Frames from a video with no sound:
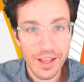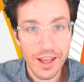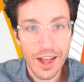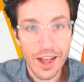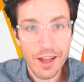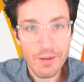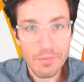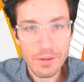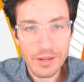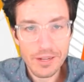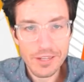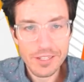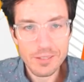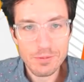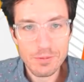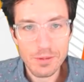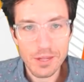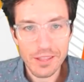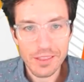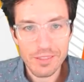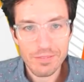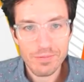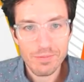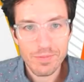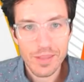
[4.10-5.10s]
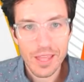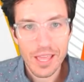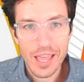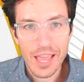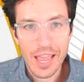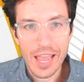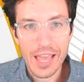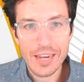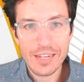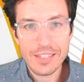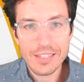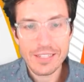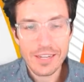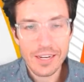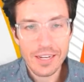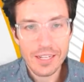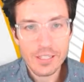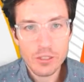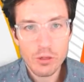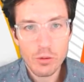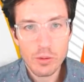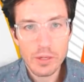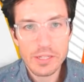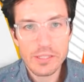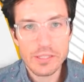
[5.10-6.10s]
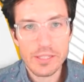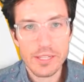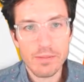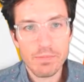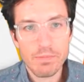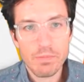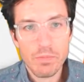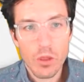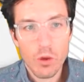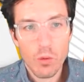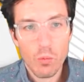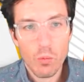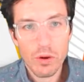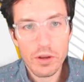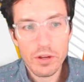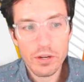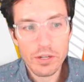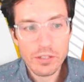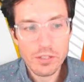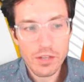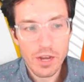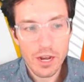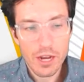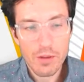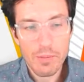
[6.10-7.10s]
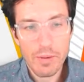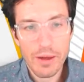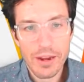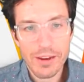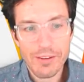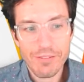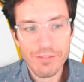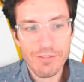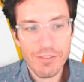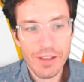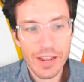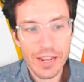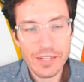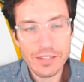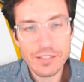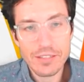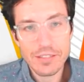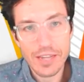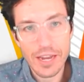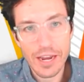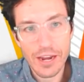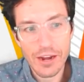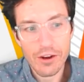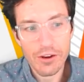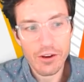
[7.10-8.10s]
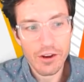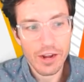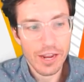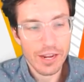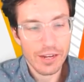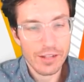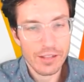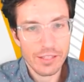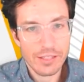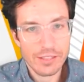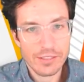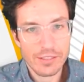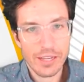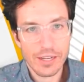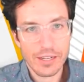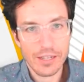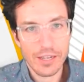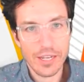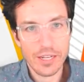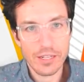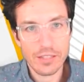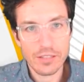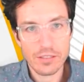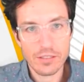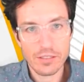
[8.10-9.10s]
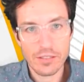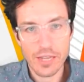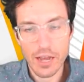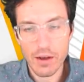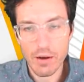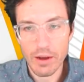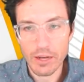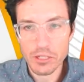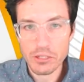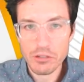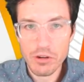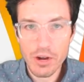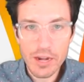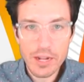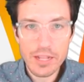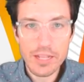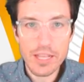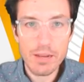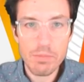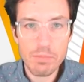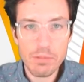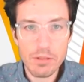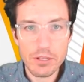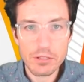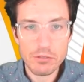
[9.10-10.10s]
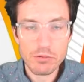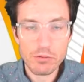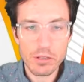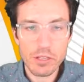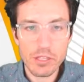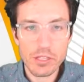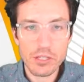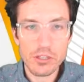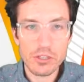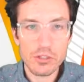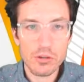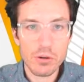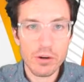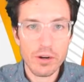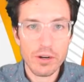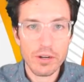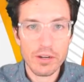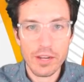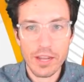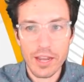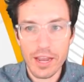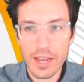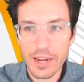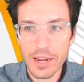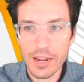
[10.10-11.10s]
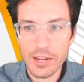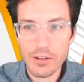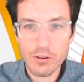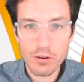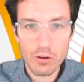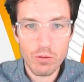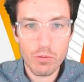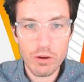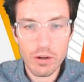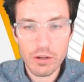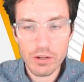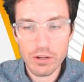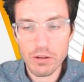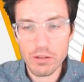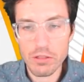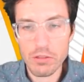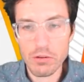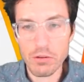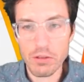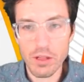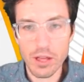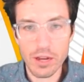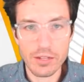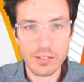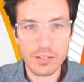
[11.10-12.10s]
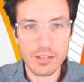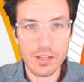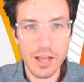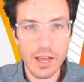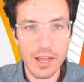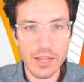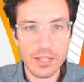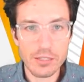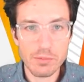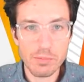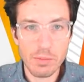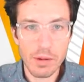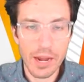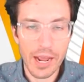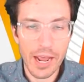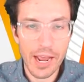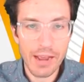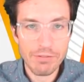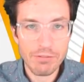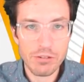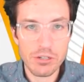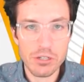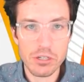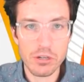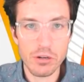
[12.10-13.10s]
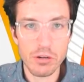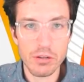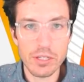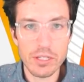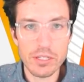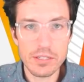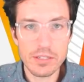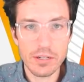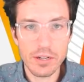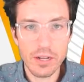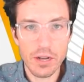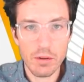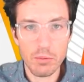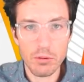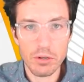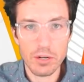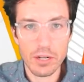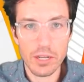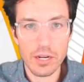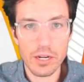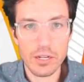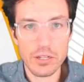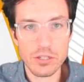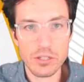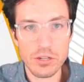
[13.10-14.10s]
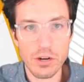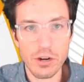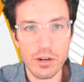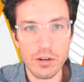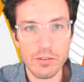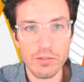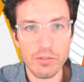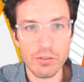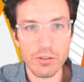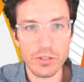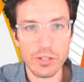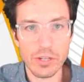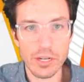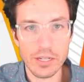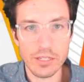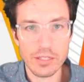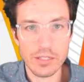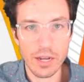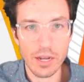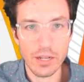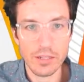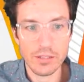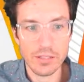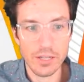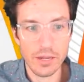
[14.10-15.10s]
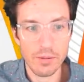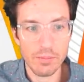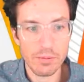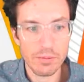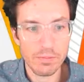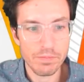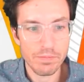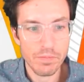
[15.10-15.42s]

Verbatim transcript: I'm Micah Smith, and in today's quick tip, we're going to talk about advanced error handling techniques. Now, I try to keep these really short, and I don't want to go through a lot of slides, but I have to show at least a couple to get us started for today's concept.